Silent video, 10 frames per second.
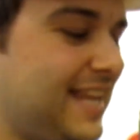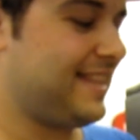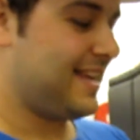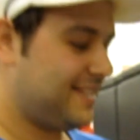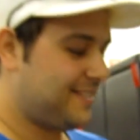seen
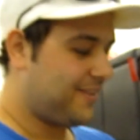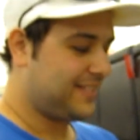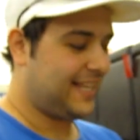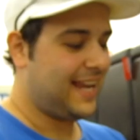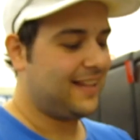these since I
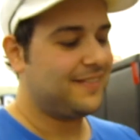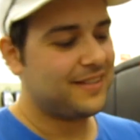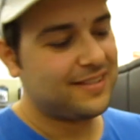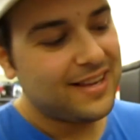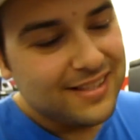was a kid. Look,
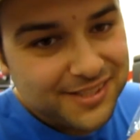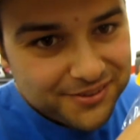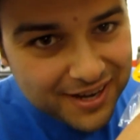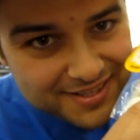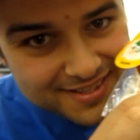
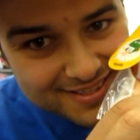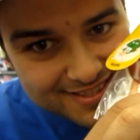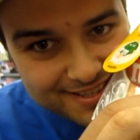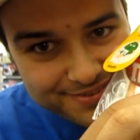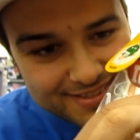scratch and
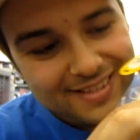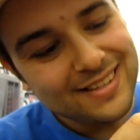sniff.